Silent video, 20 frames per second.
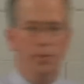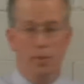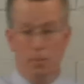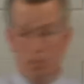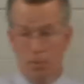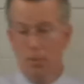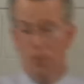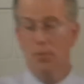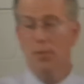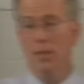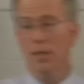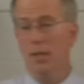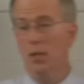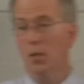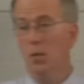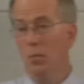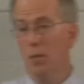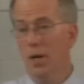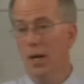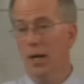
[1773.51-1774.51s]
at a birthday
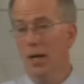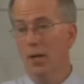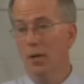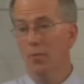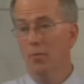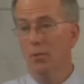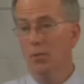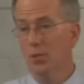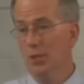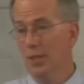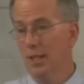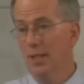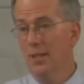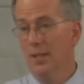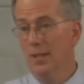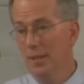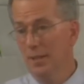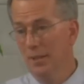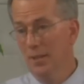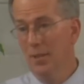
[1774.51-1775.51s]
go by, or if we see
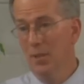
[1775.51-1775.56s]
the,